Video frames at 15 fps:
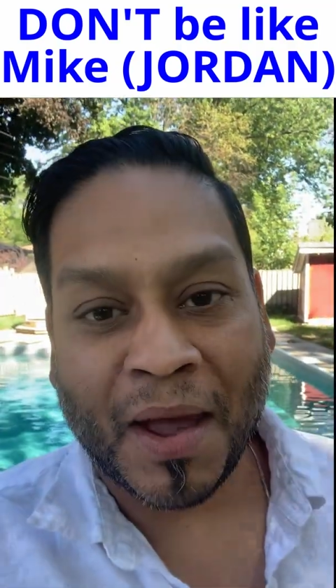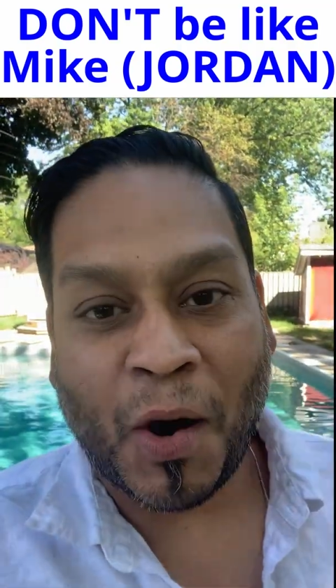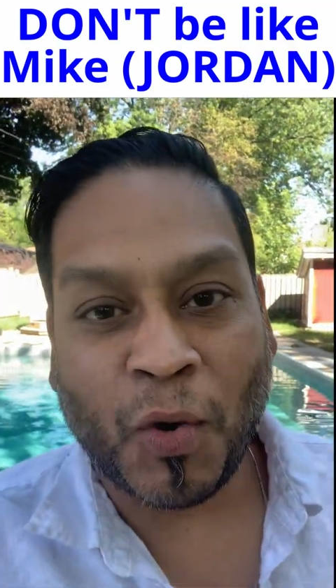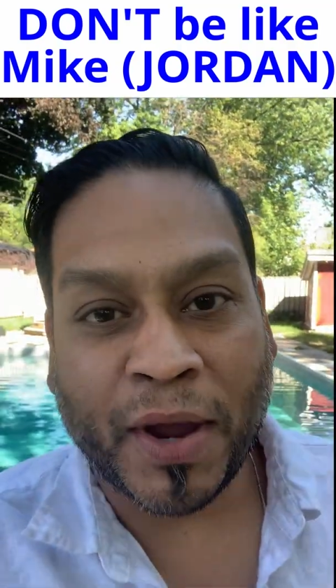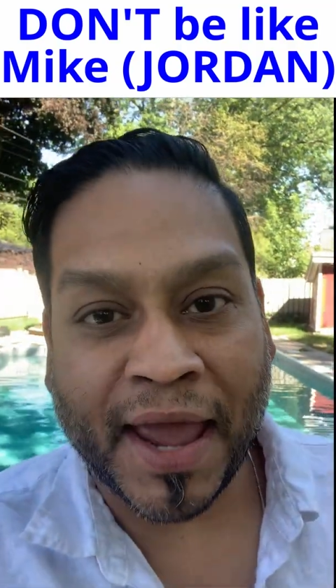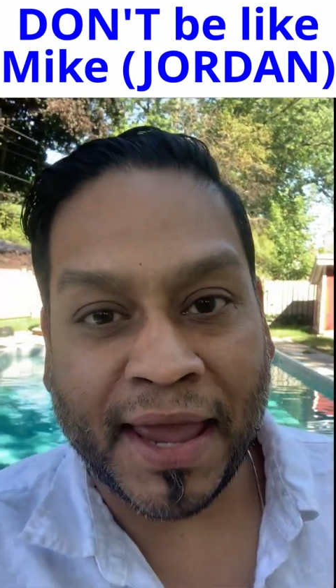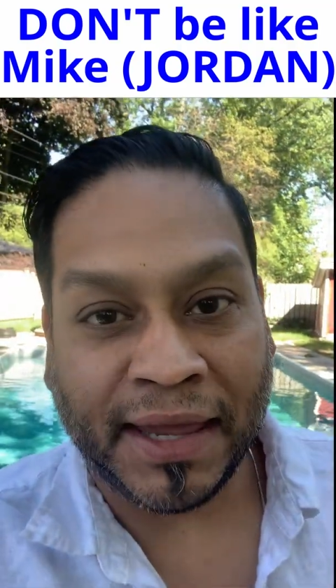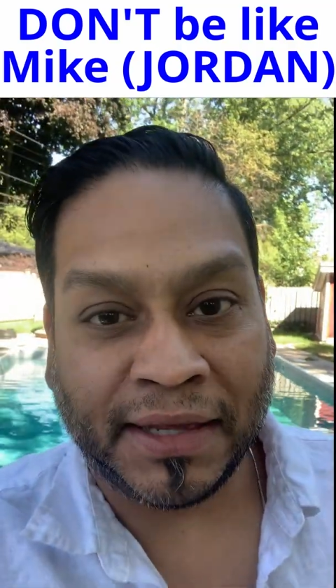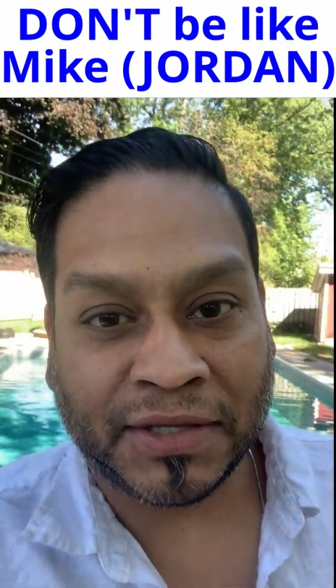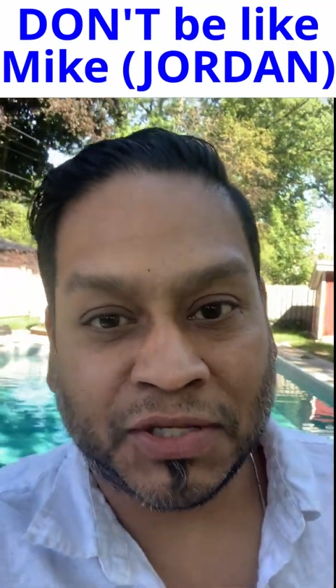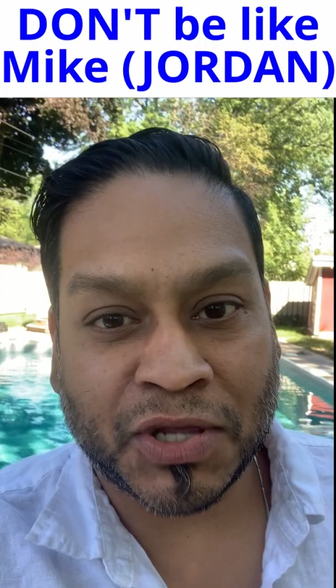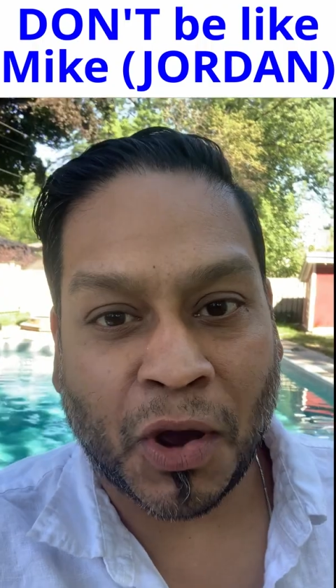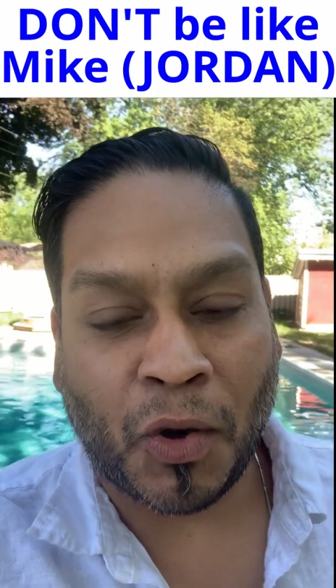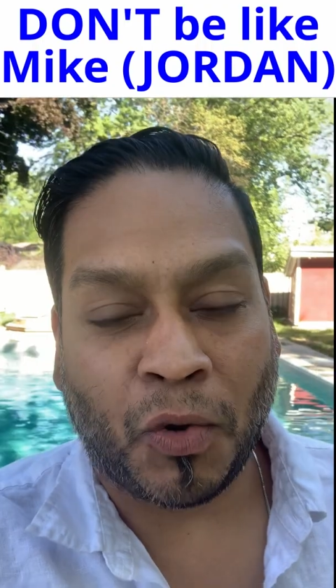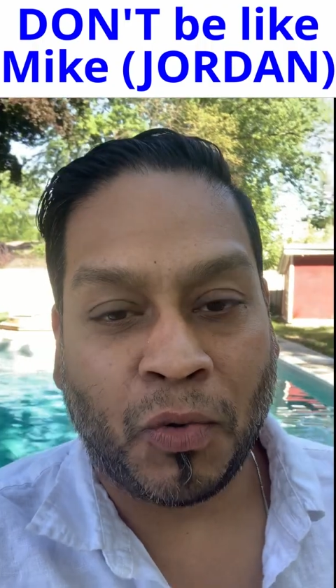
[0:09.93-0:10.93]
Okay,
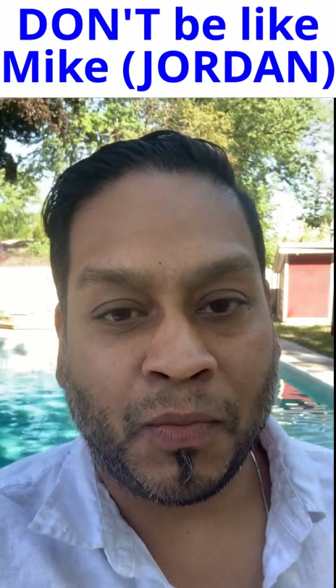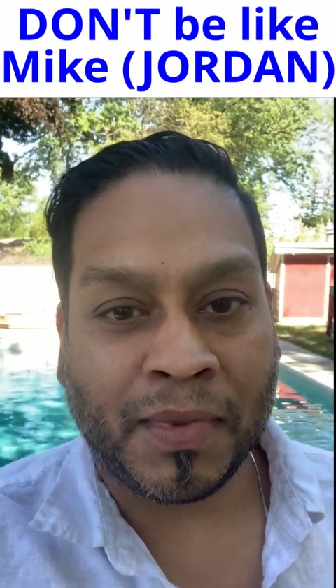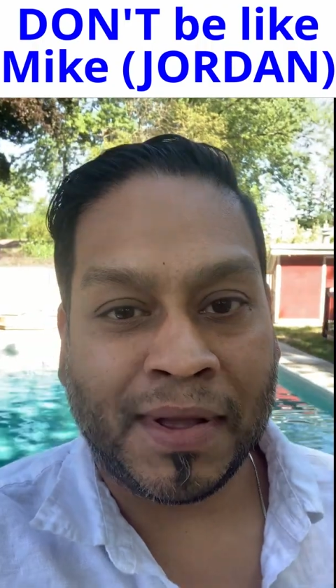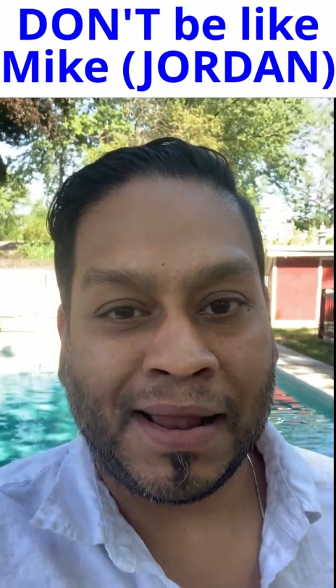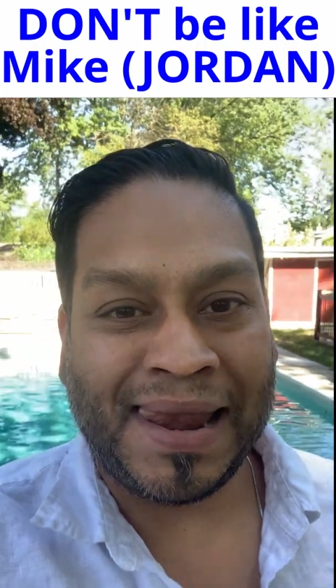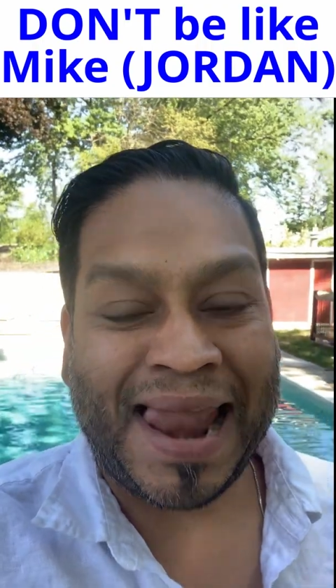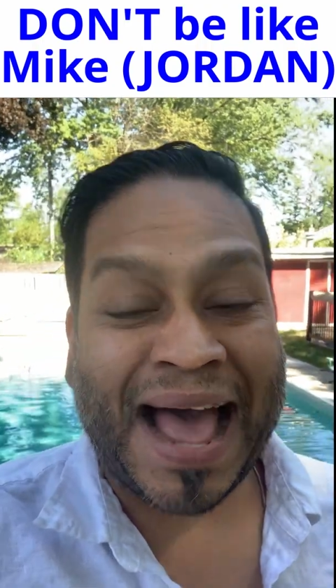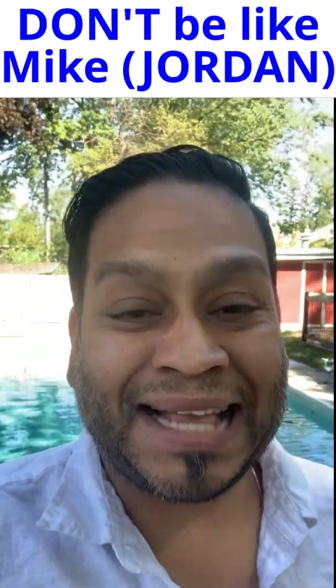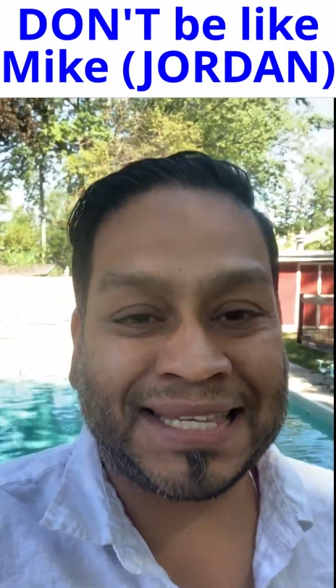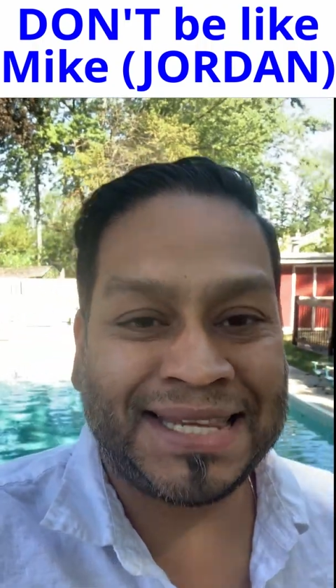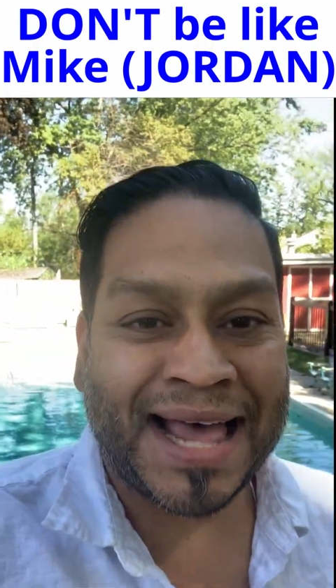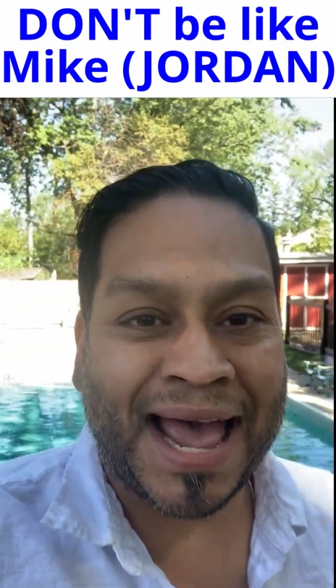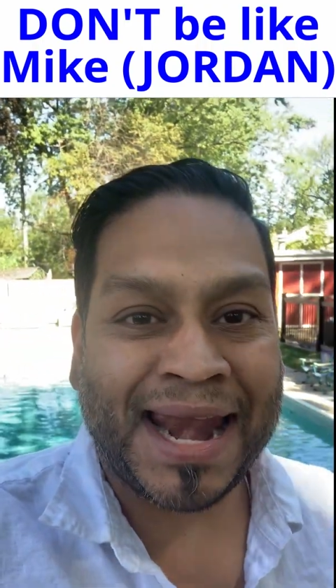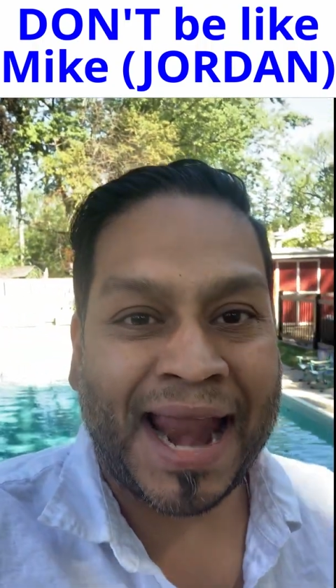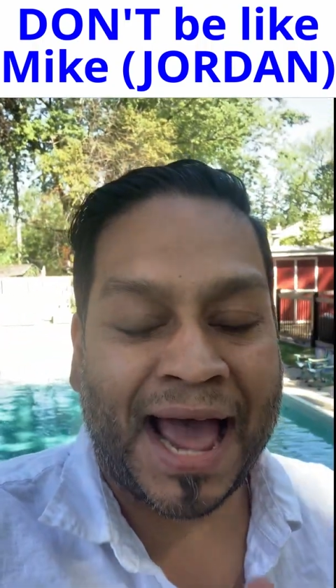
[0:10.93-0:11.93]
so last
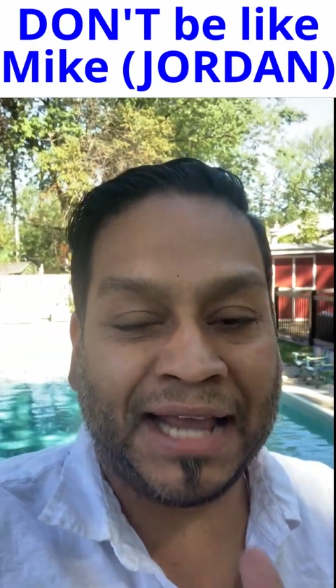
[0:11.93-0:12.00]
night